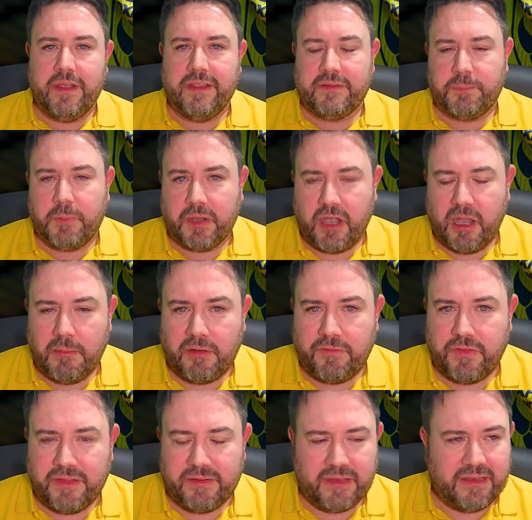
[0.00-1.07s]
It's become off.
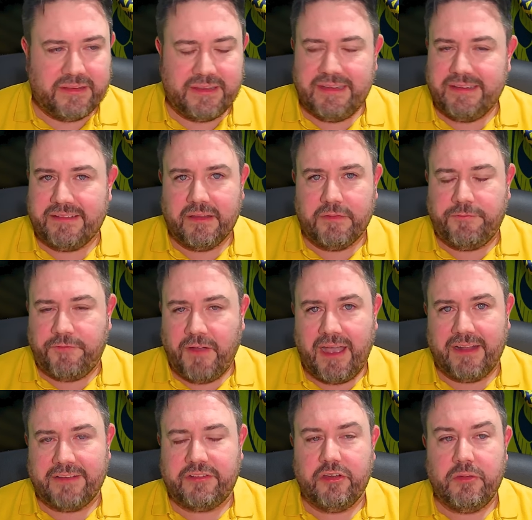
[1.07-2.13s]
These are
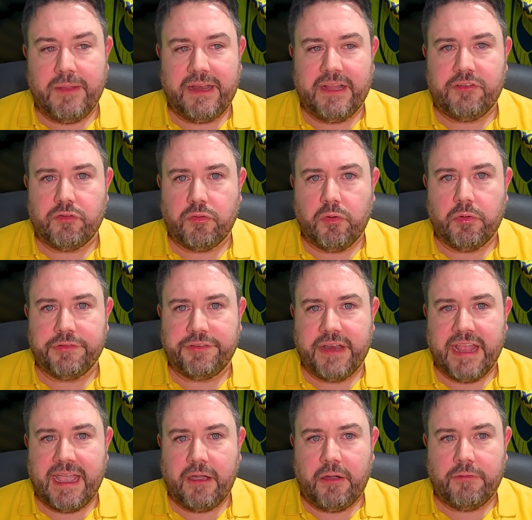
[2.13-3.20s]
far too many draws
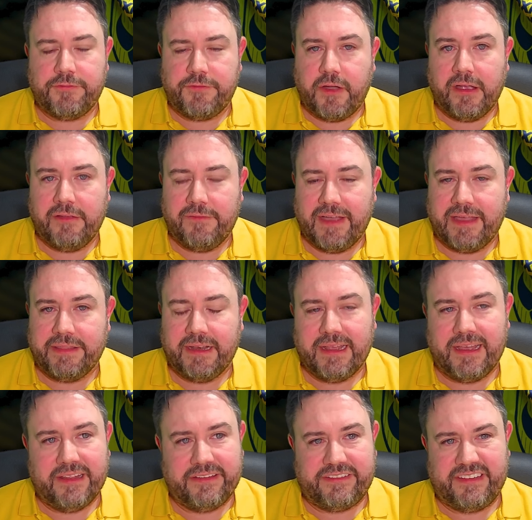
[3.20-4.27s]
now. Five out of the
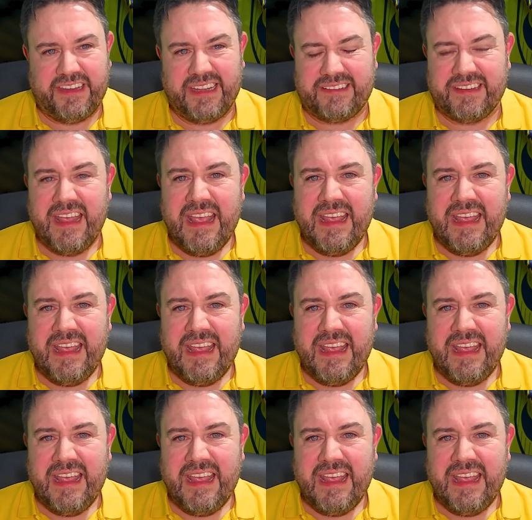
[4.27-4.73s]
last six.